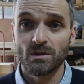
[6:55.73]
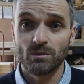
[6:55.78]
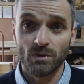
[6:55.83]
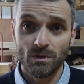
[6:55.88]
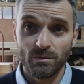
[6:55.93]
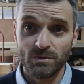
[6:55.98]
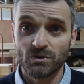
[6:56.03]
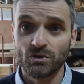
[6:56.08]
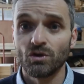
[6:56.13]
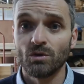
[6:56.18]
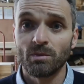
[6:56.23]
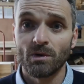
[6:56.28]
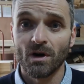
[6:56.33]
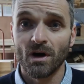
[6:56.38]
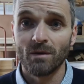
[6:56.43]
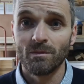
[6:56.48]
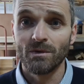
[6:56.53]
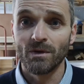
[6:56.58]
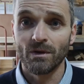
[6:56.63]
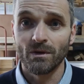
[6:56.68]
It will absorb
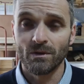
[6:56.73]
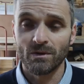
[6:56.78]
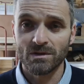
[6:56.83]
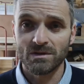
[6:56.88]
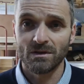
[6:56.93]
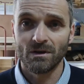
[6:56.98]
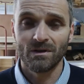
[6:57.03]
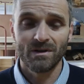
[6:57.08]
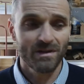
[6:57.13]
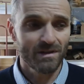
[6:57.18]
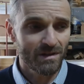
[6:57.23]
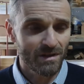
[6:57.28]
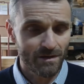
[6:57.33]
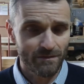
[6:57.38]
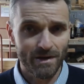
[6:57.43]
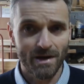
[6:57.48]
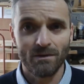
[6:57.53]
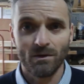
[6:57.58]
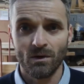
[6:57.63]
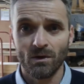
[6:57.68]
carbon dioxide and
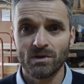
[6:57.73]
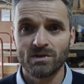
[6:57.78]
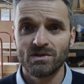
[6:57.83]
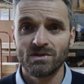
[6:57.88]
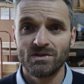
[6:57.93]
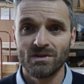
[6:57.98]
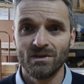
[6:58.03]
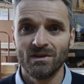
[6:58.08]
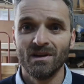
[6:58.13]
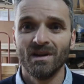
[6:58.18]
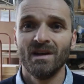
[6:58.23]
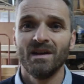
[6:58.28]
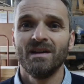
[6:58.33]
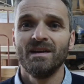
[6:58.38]
give out oxygen.